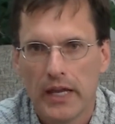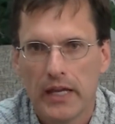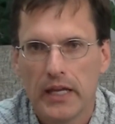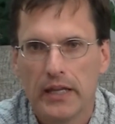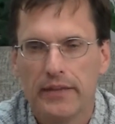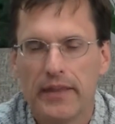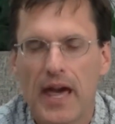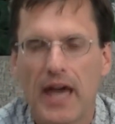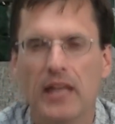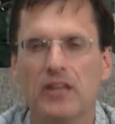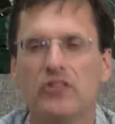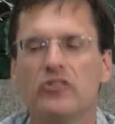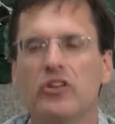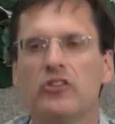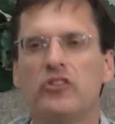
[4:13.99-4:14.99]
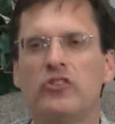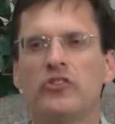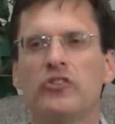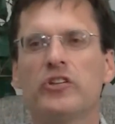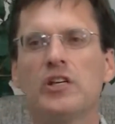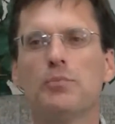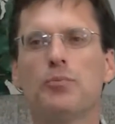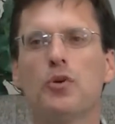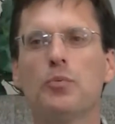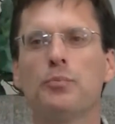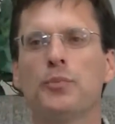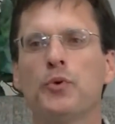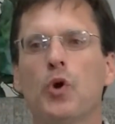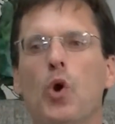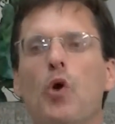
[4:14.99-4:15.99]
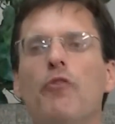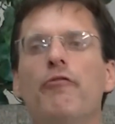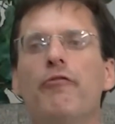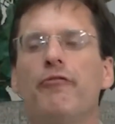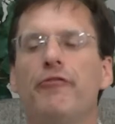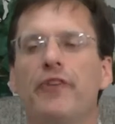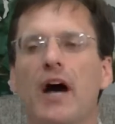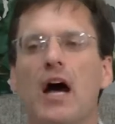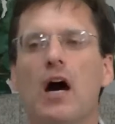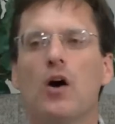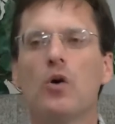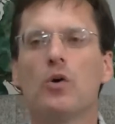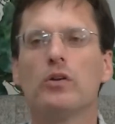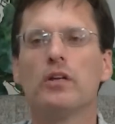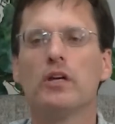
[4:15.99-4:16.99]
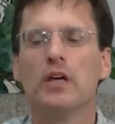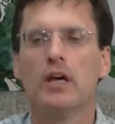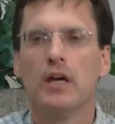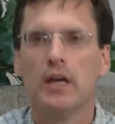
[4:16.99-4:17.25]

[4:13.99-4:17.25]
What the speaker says: And that is a simple, profound